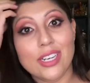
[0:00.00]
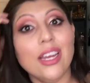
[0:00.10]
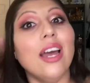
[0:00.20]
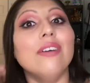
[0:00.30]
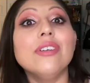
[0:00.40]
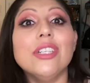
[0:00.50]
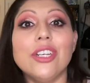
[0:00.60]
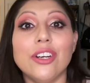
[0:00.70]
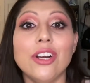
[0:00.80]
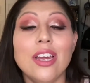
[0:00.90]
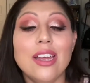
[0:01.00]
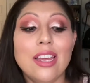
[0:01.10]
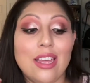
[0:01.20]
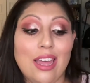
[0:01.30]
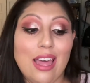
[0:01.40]
have glitter
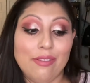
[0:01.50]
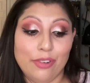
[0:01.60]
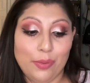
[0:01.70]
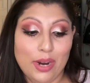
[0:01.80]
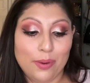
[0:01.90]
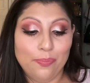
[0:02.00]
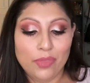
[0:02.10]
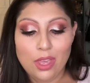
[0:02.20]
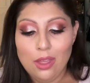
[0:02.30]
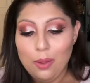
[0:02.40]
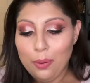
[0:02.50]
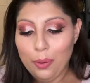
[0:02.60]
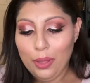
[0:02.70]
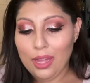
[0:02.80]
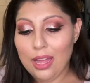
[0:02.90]
everywhere.
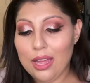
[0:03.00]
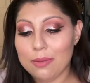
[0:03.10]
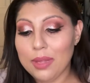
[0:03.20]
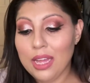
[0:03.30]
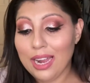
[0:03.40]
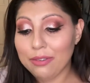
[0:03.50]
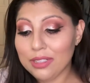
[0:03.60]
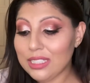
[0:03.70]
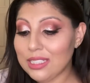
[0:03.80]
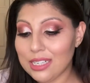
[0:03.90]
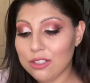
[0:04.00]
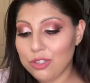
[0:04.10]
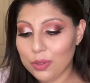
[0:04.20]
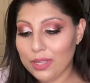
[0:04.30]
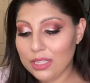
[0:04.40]
I really did
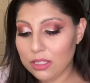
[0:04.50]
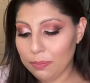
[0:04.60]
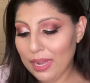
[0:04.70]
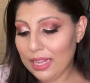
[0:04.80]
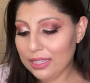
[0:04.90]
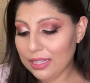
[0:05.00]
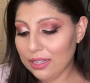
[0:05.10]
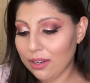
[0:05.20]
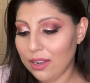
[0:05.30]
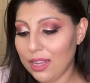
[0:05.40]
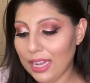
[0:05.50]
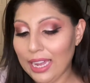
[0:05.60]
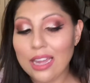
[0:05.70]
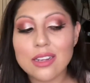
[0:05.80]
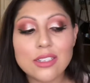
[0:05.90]
enjoy this palette,
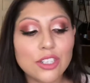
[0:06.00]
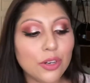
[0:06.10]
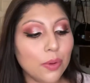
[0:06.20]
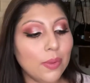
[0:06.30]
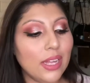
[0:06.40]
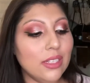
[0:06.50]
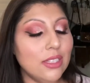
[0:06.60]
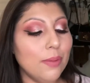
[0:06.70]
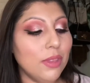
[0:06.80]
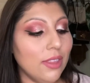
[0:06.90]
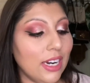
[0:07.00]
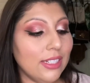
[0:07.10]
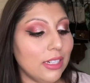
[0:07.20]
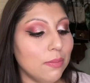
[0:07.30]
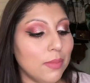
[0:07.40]
and you know what, something that I
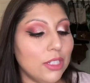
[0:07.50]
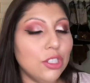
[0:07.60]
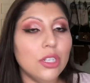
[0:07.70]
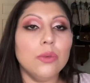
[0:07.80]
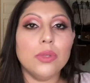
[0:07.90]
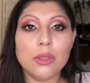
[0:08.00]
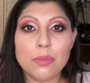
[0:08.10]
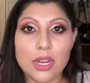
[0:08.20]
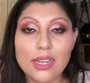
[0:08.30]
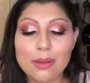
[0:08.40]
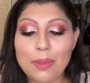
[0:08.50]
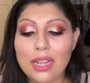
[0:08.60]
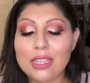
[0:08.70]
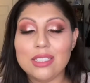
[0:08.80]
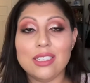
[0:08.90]
didn't mention with the Monica
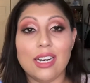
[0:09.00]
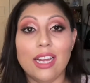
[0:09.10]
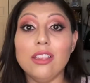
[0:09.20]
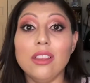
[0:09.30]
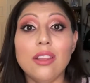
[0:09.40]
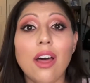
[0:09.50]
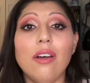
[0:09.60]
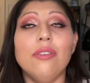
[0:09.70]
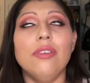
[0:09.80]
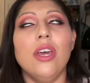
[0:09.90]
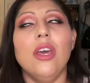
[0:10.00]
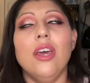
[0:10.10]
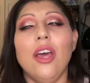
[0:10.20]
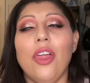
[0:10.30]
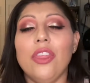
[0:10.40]
palette is that I love
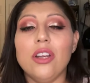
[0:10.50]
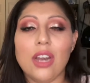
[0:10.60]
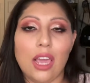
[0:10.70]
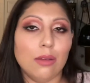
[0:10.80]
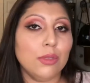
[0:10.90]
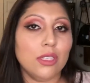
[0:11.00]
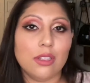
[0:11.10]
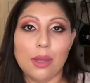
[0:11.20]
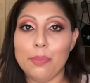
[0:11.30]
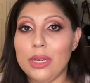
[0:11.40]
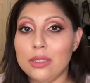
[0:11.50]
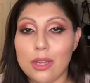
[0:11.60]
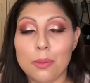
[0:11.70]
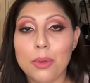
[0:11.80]
the names that they picked up